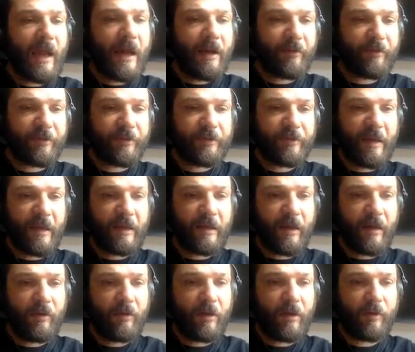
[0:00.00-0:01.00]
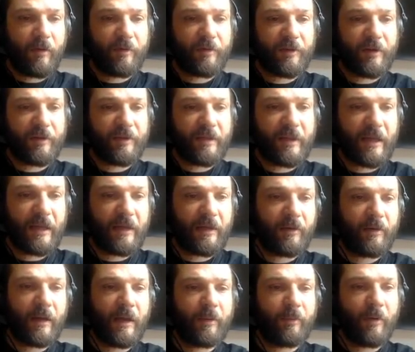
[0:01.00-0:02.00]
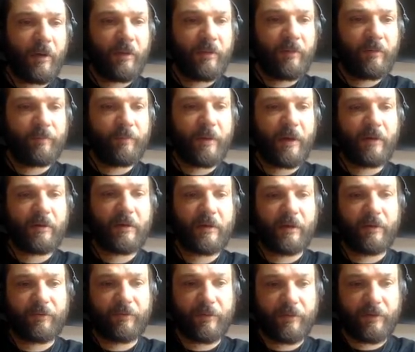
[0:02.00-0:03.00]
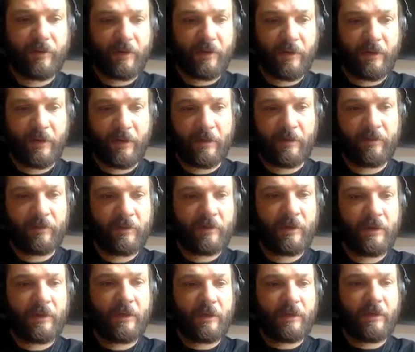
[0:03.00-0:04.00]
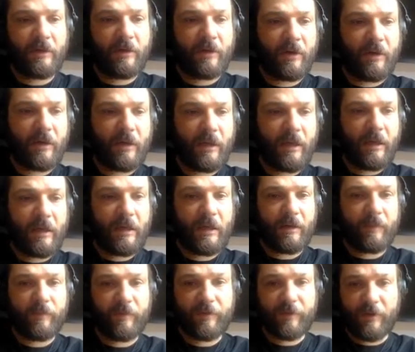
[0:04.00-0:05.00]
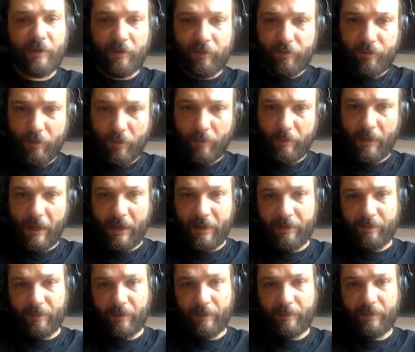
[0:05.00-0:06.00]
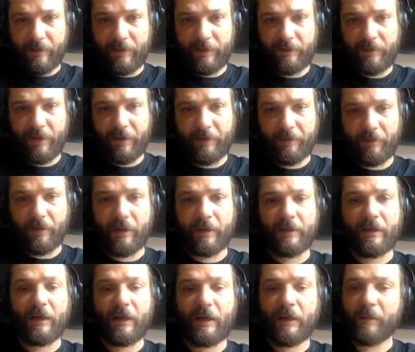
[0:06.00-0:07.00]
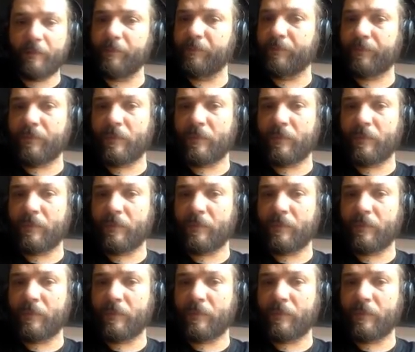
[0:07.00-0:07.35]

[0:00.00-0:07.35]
house and techno alongside the 808 one, but I'm going to go for a 909 here, and I'm just going to drop that into my MIDI channel like that.